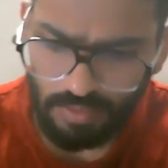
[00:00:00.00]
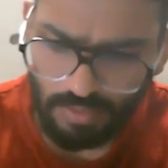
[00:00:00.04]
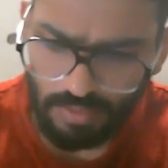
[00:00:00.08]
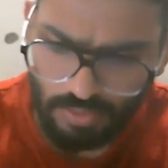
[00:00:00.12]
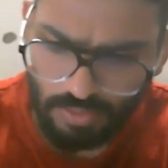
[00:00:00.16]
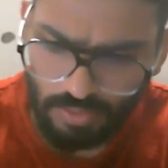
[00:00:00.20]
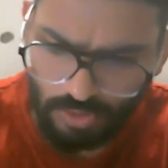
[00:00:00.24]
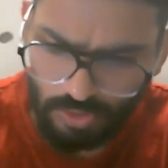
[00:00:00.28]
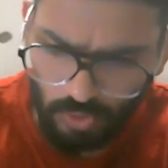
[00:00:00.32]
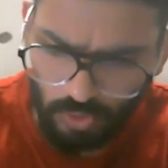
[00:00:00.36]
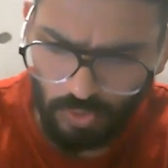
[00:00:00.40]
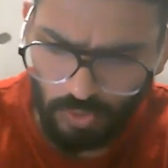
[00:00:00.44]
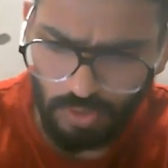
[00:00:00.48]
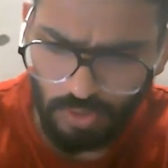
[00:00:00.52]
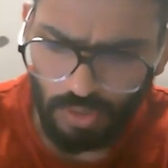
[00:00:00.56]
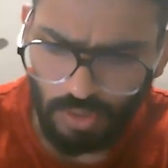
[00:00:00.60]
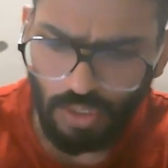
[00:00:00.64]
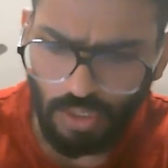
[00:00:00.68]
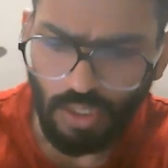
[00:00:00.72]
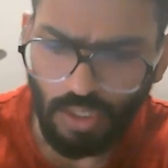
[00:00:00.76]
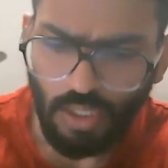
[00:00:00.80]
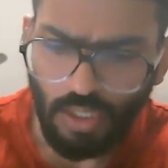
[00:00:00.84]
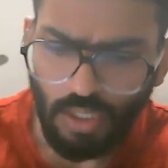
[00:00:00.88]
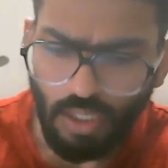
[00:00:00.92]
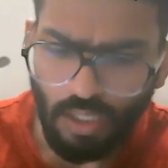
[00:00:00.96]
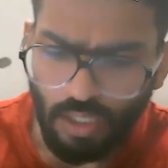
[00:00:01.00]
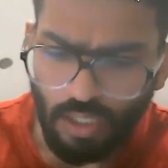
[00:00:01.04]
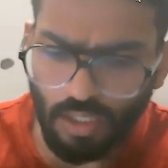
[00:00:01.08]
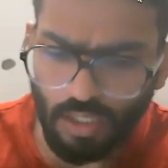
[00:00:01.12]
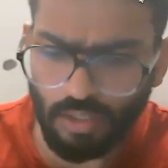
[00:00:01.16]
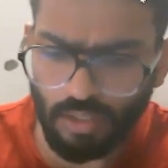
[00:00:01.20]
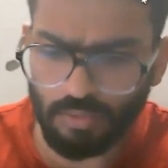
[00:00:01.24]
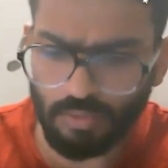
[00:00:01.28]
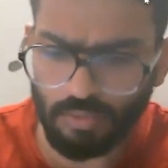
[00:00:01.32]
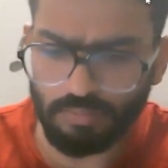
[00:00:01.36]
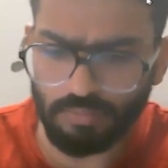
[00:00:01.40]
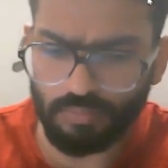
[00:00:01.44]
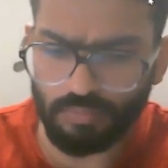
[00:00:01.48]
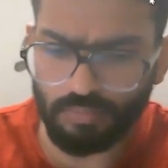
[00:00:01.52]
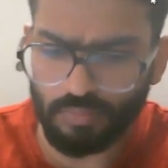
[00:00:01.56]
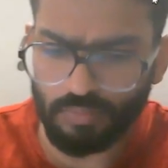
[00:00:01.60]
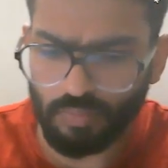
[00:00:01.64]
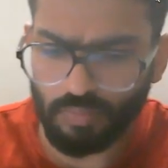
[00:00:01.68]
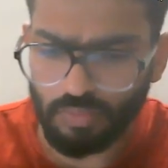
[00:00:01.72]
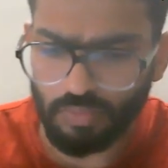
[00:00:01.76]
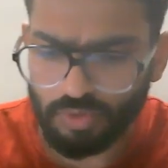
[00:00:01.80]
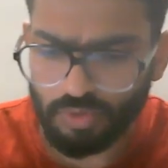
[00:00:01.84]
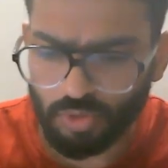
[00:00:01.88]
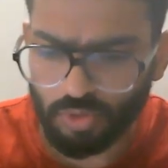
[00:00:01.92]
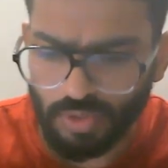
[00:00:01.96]
So
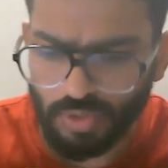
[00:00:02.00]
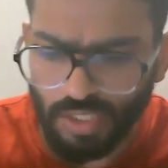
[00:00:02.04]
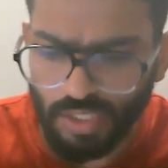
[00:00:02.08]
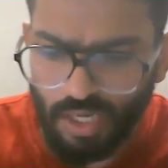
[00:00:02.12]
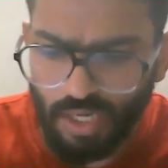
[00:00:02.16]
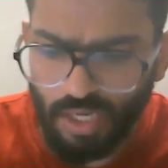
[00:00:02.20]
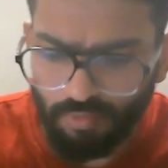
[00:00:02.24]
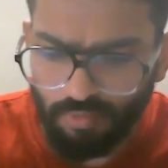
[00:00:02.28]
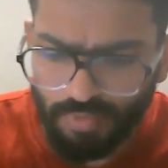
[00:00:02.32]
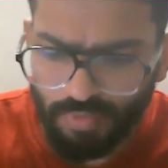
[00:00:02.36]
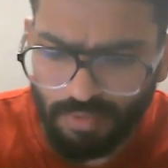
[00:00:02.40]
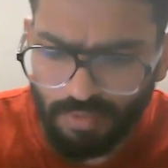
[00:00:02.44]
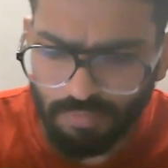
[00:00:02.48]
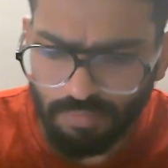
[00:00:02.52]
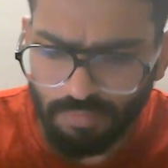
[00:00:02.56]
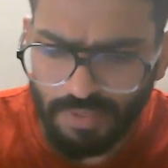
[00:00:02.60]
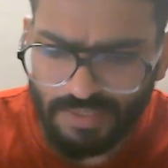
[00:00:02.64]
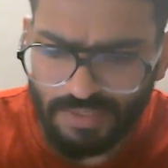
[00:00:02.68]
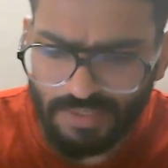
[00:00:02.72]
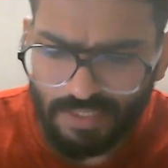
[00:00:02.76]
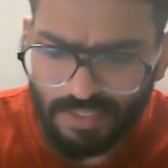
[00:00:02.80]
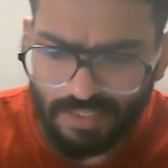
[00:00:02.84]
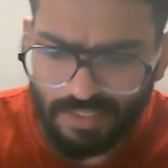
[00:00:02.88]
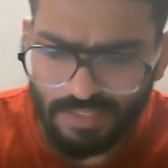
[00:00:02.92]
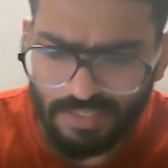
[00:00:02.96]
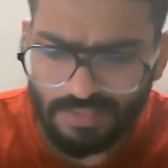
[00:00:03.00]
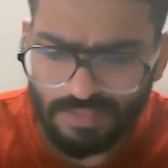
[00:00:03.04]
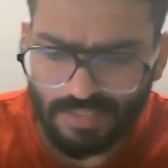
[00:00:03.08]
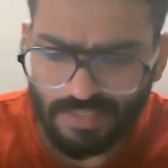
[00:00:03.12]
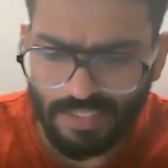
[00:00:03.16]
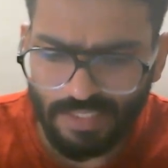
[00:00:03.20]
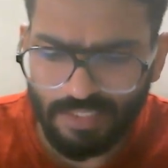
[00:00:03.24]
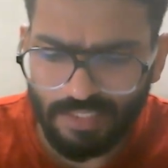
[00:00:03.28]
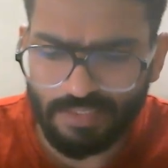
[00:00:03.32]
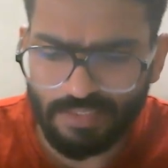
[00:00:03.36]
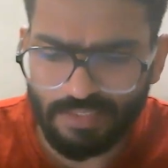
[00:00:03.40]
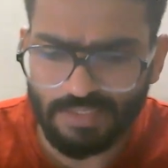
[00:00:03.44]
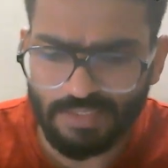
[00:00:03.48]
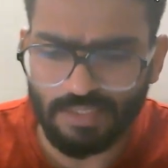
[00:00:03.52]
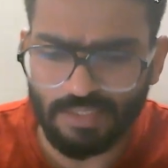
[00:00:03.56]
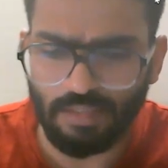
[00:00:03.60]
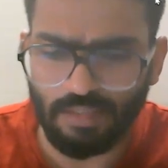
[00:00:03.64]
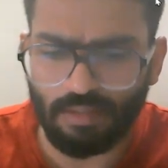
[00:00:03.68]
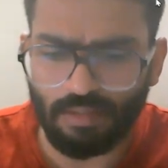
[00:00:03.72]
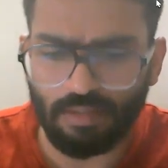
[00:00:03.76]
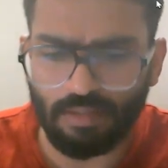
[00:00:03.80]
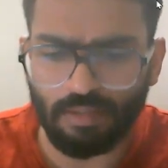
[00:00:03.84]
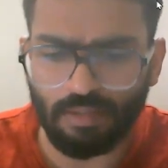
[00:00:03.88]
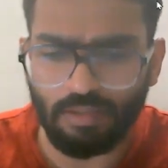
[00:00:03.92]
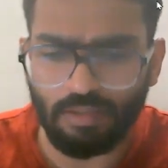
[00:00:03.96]
so the government basically says
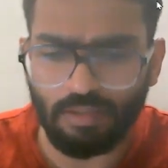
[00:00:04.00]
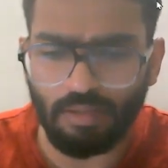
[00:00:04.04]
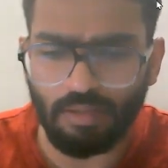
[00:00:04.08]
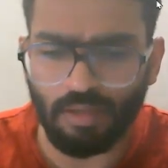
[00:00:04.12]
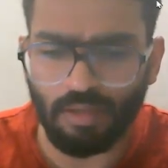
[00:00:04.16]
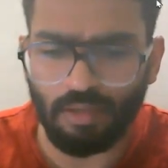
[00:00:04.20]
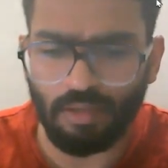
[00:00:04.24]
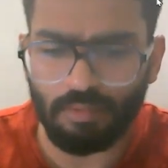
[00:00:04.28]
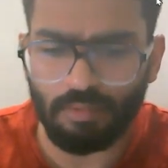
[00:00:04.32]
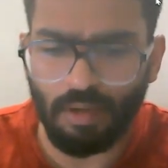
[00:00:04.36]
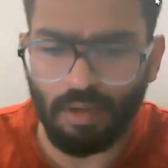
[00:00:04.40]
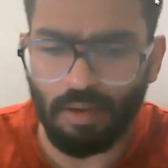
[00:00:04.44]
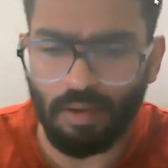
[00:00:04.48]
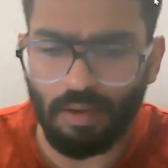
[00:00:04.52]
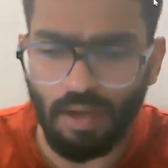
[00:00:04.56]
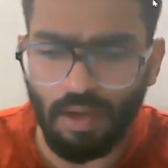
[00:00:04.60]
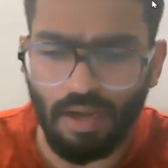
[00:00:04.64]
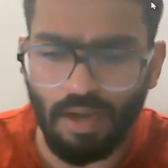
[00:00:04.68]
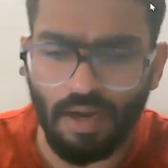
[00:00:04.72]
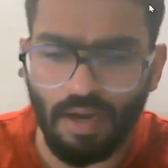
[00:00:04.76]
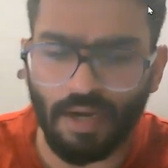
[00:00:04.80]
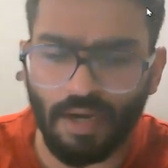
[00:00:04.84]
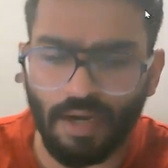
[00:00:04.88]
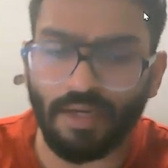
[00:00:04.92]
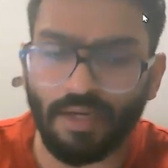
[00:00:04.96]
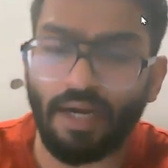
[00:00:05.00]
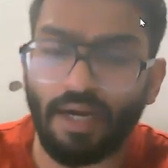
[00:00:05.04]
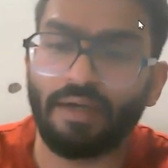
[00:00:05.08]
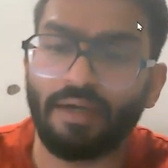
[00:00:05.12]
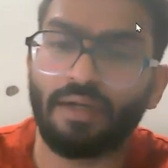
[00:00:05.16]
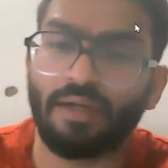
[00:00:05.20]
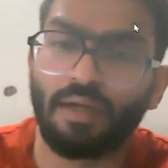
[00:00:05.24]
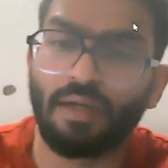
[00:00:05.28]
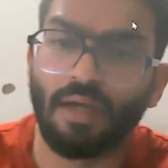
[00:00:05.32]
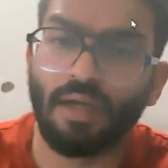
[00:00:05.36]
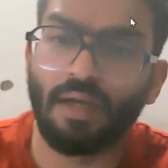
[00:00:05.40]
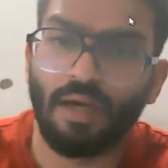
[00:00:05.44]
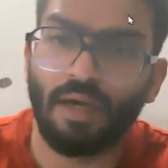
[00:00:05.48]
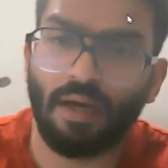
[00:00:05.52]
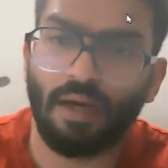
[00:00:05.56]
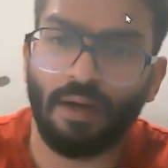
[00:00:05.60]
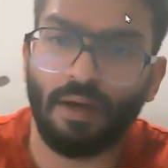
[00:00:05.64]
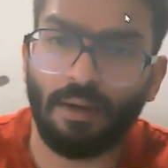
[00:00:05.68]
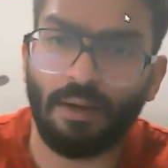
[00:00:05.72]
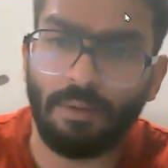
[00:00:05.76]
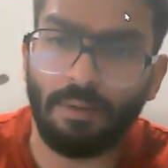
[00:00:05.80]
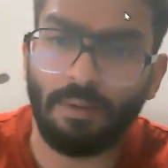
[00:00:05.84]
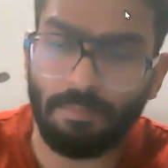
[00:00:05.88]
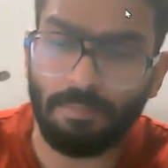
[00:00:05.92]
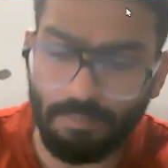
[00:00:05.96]
and
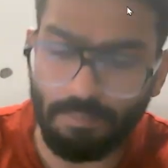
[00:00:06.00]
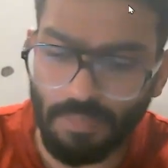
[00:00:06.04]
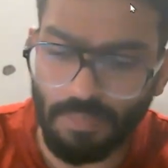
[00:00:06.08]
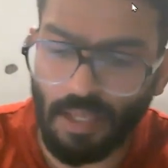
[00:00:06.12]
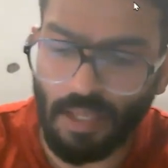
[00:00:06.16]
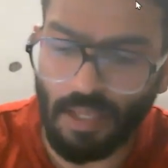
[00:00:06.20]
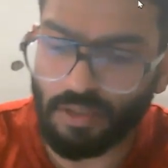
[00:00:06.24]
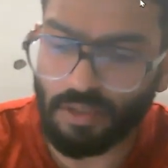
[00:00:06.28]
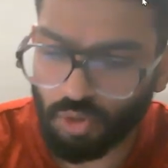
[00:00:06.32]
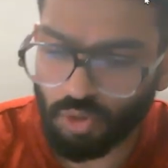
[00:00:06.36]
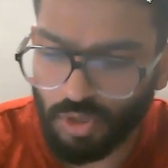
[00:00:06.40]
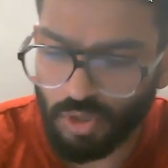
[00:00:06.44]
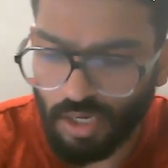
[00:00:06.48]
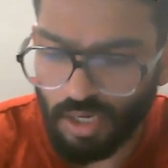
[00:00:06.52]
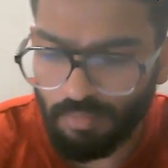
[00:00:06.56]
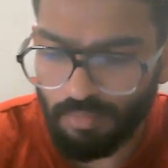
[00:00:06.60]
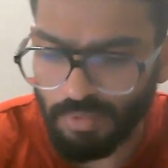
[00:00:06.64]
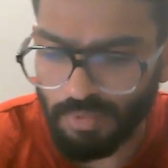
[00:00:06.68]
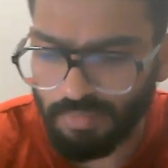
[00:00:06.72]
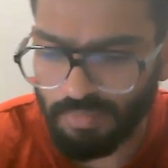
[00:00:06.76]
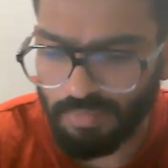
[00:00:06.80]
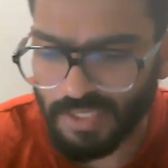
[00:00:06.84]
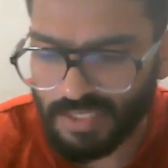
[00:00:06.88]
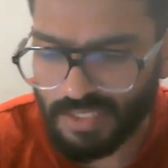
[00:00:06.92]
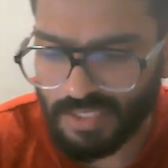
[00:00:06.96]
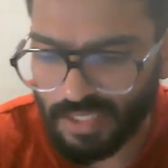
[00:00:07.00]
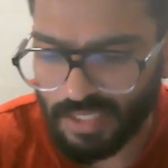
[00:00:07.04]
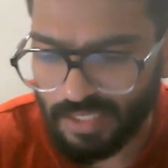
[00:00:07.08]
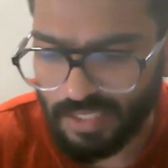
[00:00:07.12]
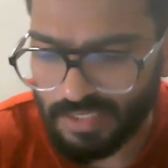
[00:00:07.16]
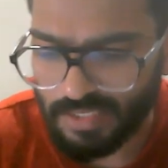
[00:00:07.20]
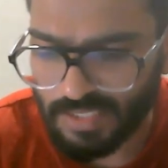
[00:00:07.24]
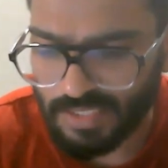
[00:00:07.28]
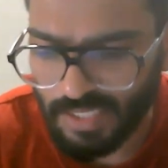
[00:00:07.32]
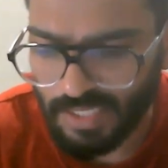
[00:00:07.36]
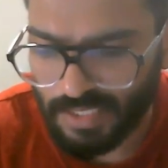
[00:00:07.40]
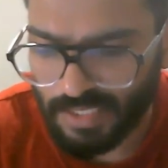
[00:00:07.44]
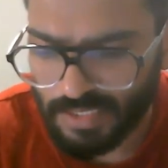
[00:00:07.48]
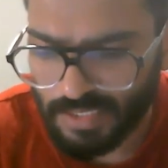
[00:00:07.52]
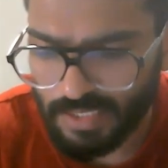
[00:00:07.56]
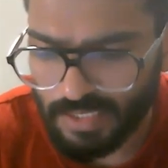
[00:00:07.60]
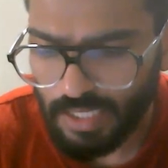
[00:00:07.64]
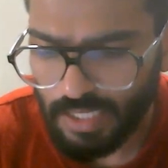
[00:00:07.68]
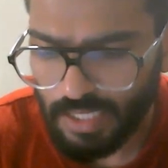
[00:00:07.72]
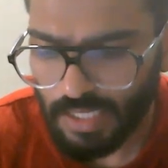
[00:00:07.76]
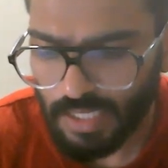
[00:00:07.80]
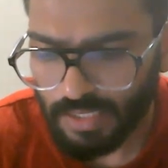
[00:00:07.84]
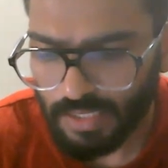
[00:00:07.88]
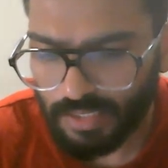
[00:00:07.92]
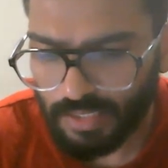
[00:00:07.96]
so the government basically says
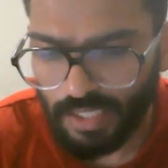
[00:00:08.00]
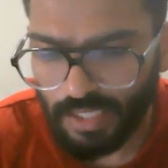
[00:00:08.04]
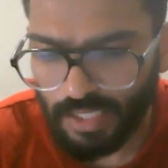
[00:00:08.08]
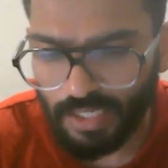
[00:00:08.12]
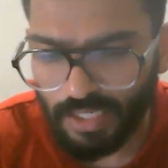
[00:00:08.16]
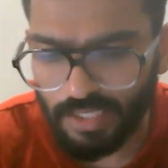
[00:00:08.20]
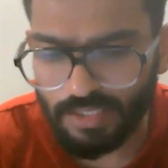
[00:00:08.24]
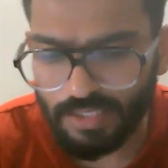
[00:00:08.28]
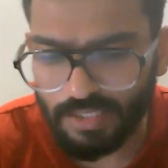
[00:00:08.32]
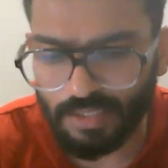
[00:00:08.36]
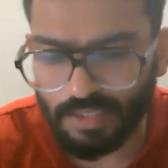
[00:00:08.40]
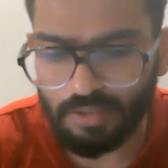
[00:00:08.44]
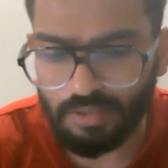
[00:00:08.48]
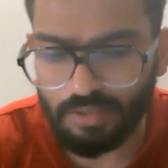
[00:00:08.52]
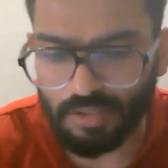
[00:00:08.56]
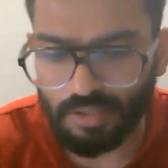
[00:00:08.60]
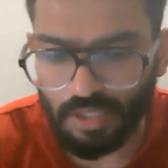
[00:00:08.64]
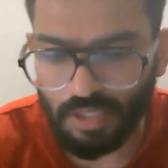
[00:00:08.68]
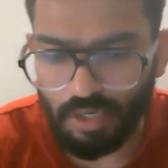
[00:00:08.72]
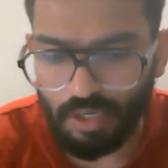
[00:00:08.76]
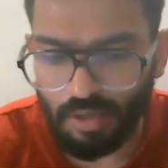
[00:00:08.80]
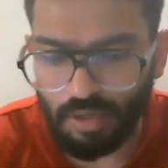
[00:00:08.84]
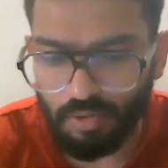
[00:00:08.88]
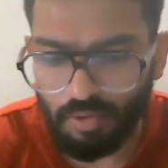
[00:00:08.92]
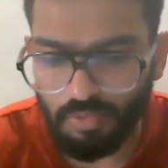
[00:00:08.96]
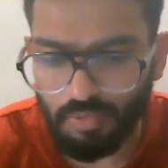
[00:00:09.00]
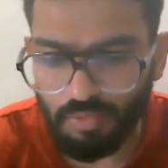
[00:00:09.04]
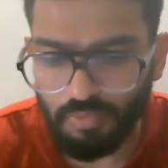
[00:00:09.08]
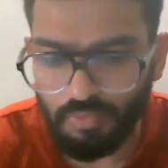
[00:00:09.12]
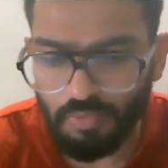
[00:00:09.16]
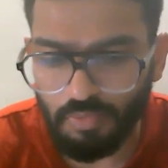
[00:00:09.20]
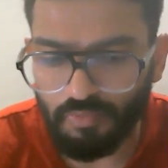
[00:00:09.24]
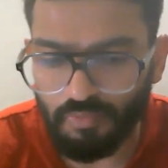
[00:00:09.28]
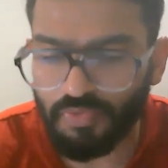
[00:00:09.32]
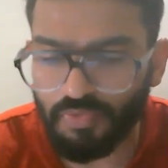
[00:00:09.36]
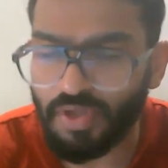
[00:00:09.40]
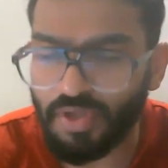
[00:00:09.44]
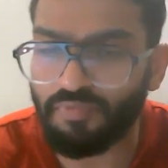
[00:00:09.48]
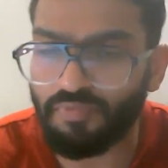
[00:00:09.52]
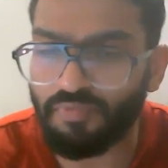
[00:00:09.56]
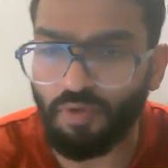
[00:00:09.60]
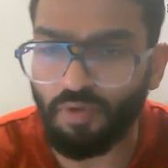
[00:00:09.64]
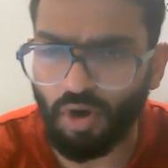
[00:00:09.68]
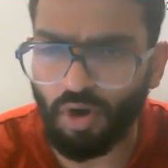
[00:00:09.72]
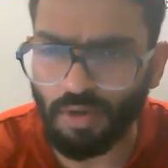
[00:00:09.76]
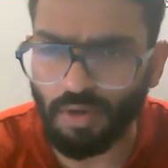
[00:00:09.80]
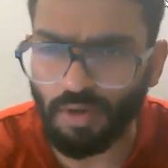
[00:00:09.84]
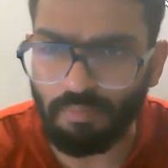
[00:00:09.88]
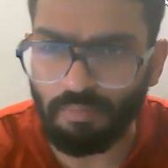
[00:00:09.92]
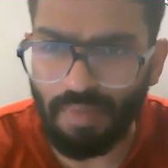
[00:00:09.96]
that we have
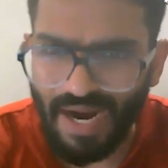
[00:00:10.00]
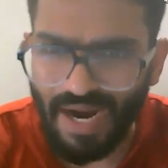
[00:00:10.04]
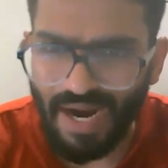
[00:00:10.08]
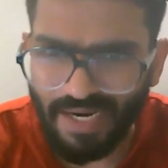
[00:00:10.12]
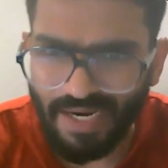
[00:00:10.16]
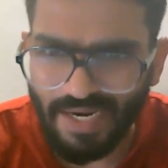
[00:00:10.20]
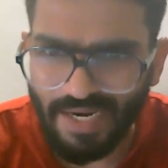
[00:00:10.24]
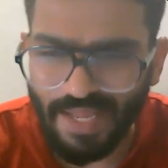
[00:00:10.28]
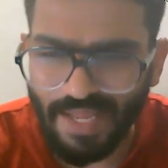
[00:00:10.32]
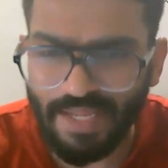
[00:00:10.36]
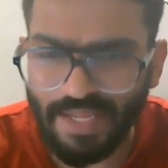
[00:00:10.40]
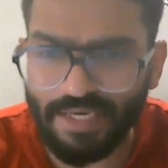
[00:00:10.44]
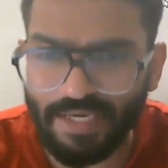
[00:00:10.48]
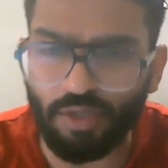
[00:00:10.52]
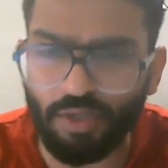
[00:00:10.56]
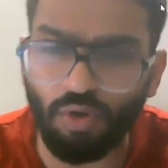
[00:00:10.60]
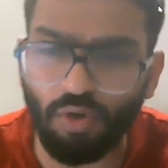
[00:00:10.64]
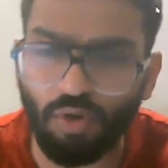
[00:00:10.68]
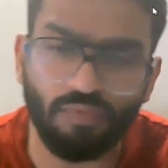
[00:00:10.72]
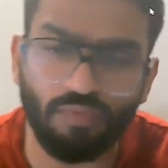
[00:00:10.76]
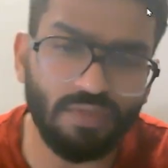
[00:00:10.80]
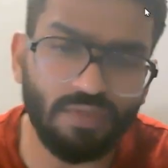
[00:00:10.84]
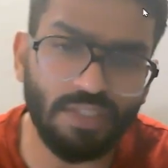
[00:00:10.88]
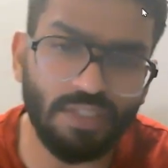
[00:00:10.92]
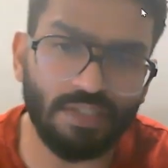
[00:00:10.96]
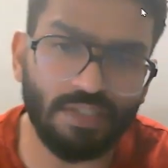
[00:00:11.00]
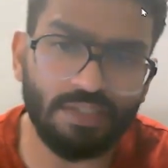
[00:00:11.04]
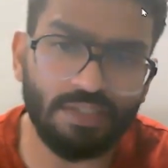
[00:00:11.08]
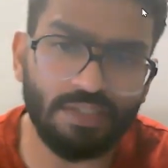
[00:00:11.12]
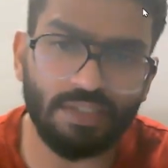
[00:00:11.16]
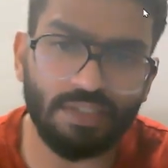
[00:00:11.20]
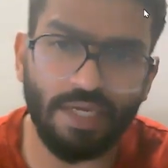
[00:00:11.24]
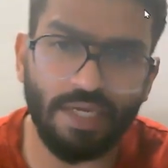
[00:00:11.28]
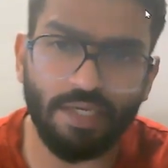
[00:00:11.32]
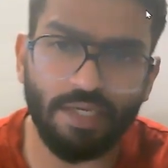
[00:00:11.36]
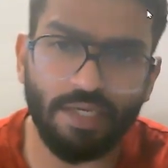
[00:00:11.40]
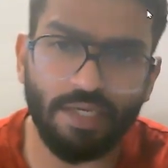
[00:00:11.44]
not banned any of these